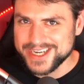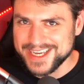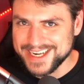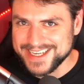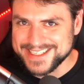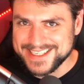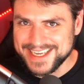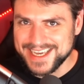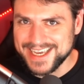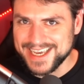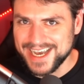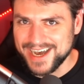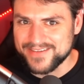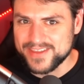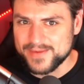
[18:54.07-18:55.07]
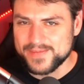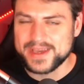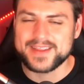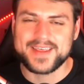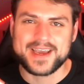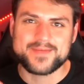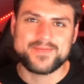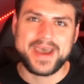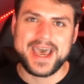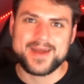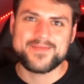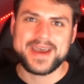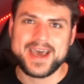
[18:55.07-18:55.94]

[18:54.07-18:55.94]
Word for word: going to see of them being like bad,